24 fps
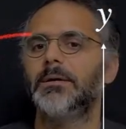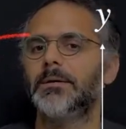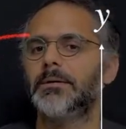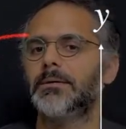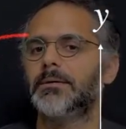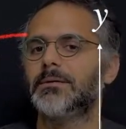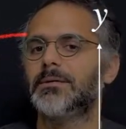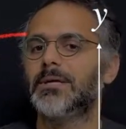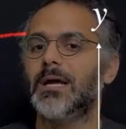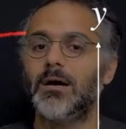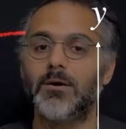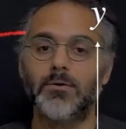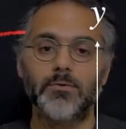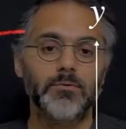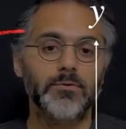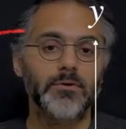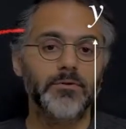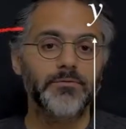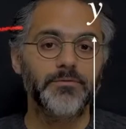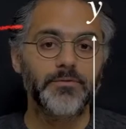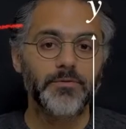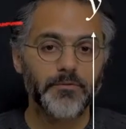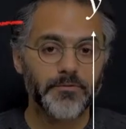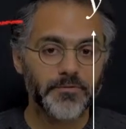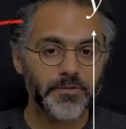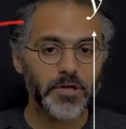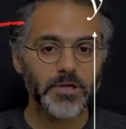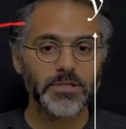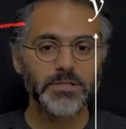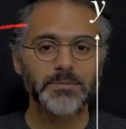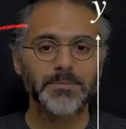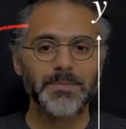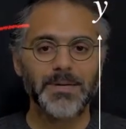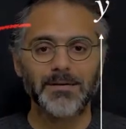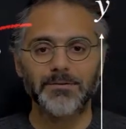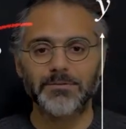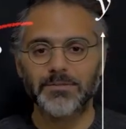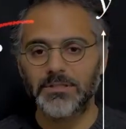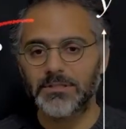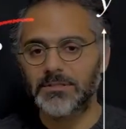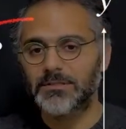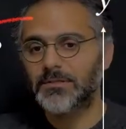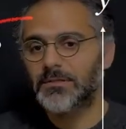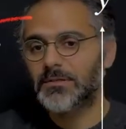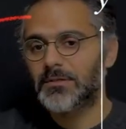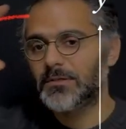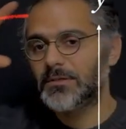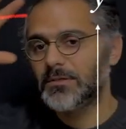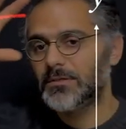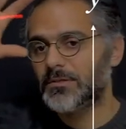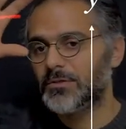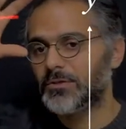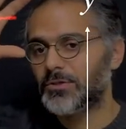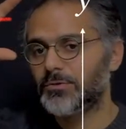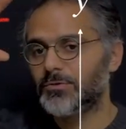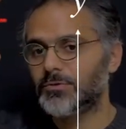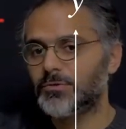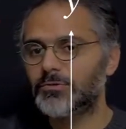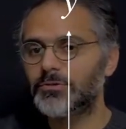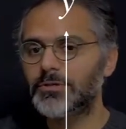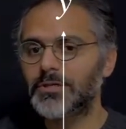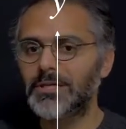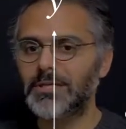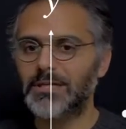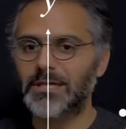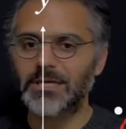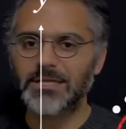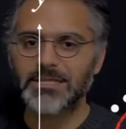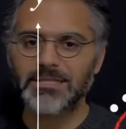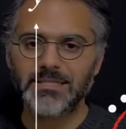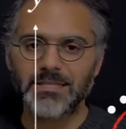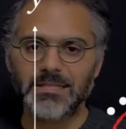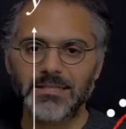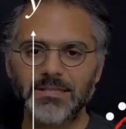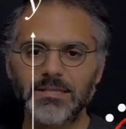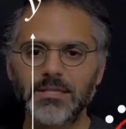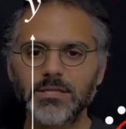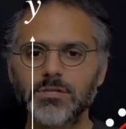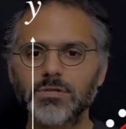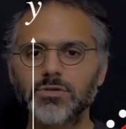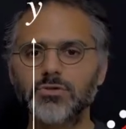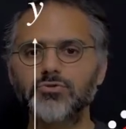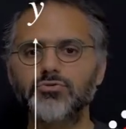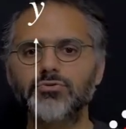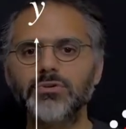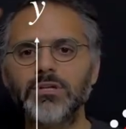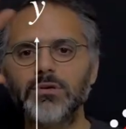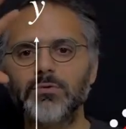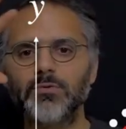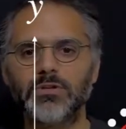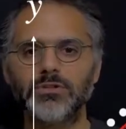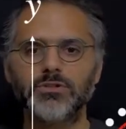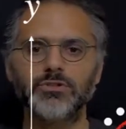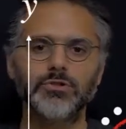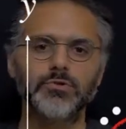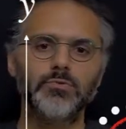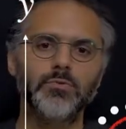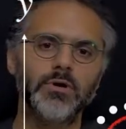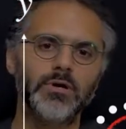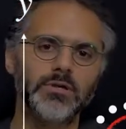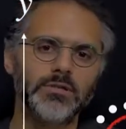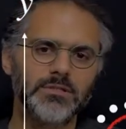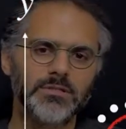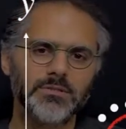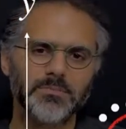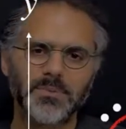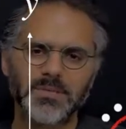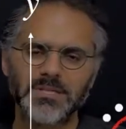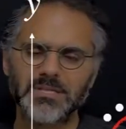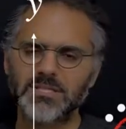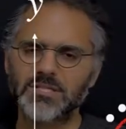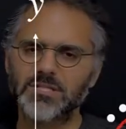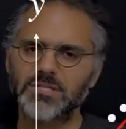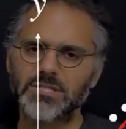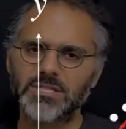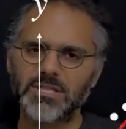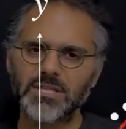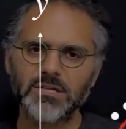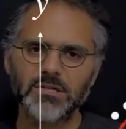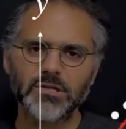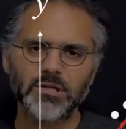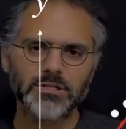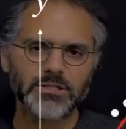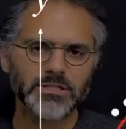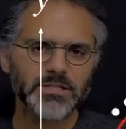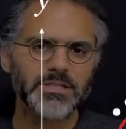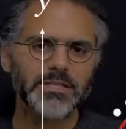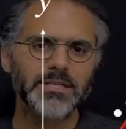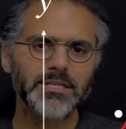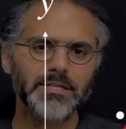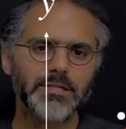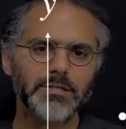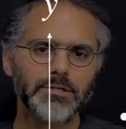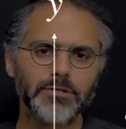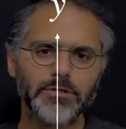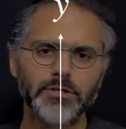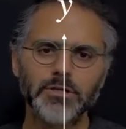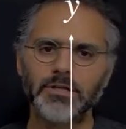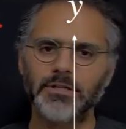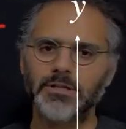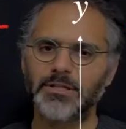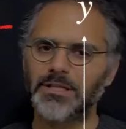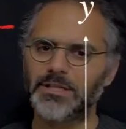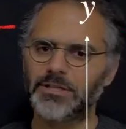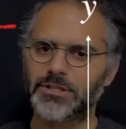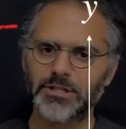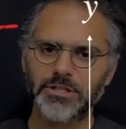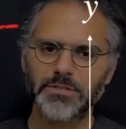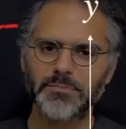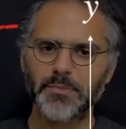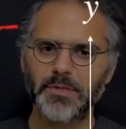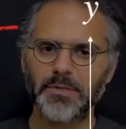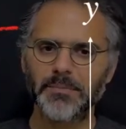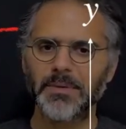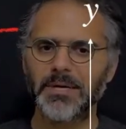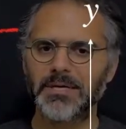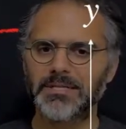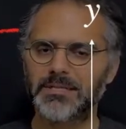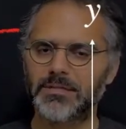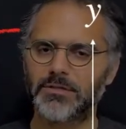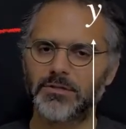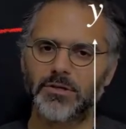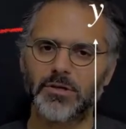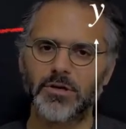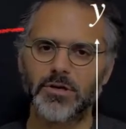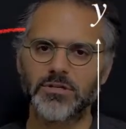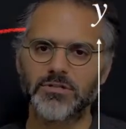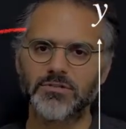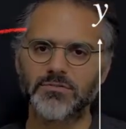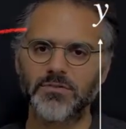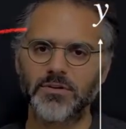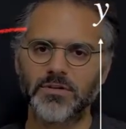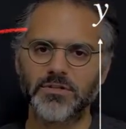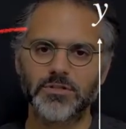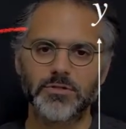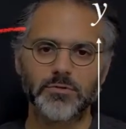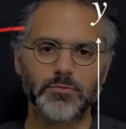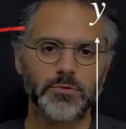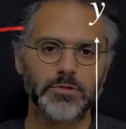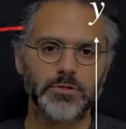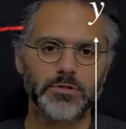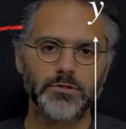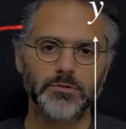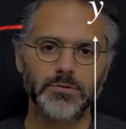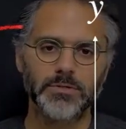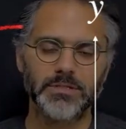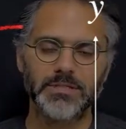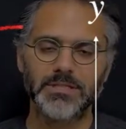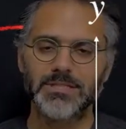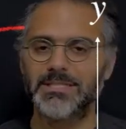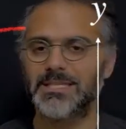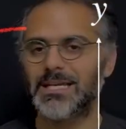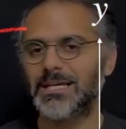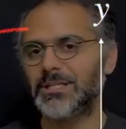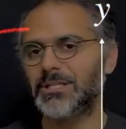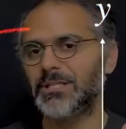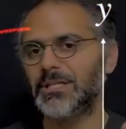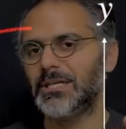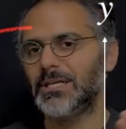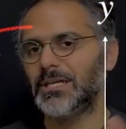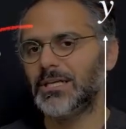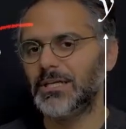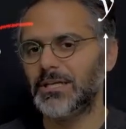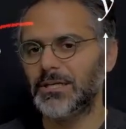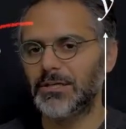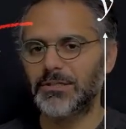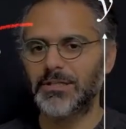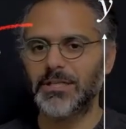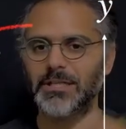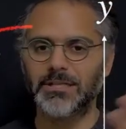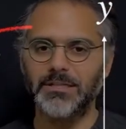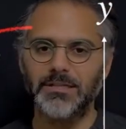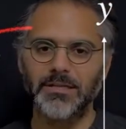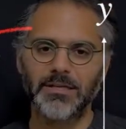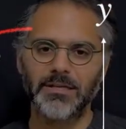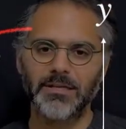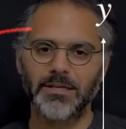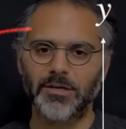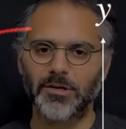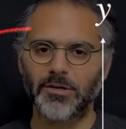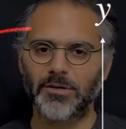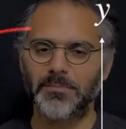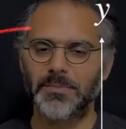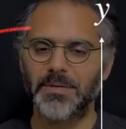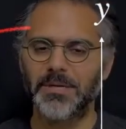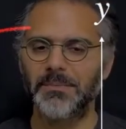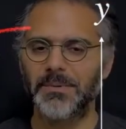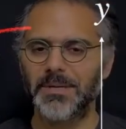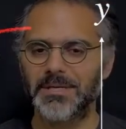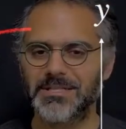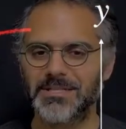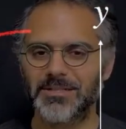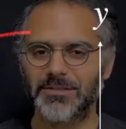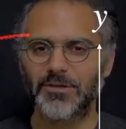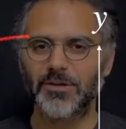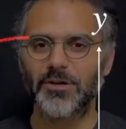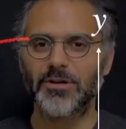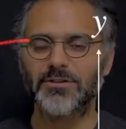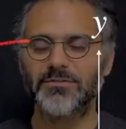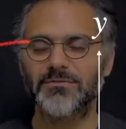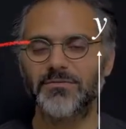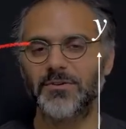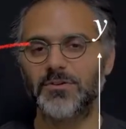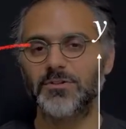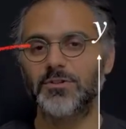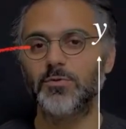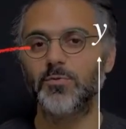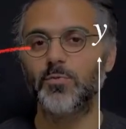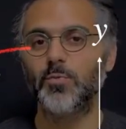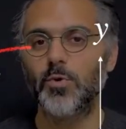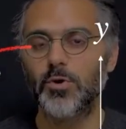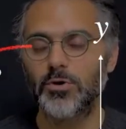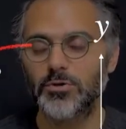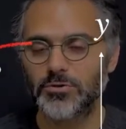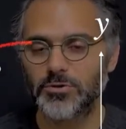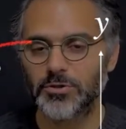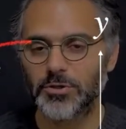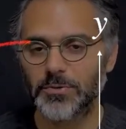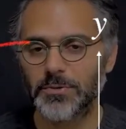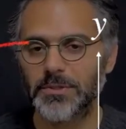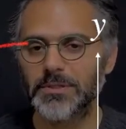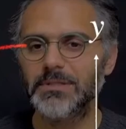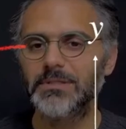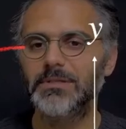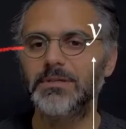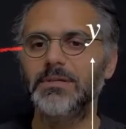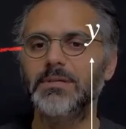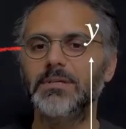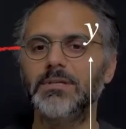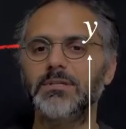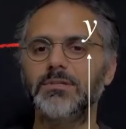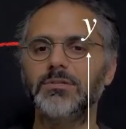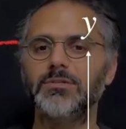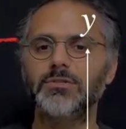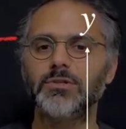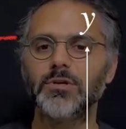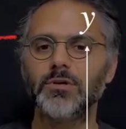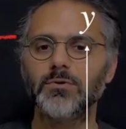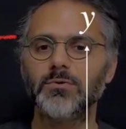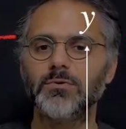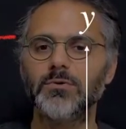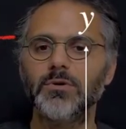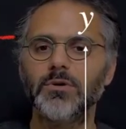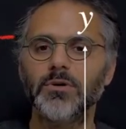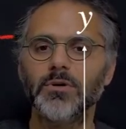Now, if you've thought about it, you will realize that this is really what you want, but it's still not clear that just minimizing the cost function will do it. It's actually clear that minimizing the cost function won't do it. So